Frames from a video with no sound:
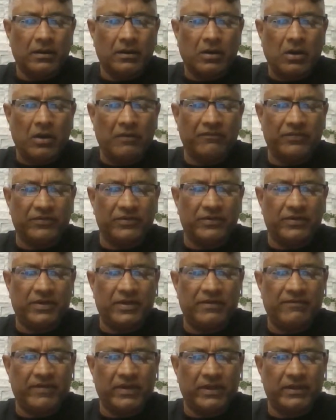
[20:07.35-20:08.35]
cover
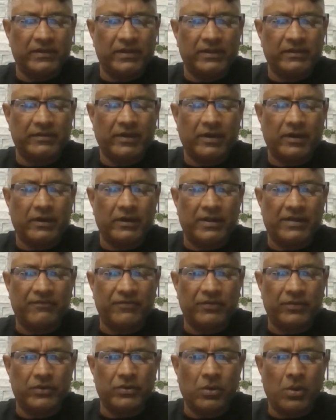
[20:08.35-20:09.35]
the event entirely
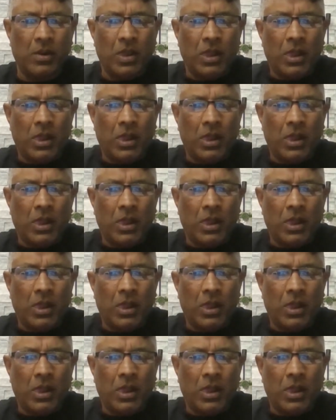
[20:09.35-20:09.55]
for you.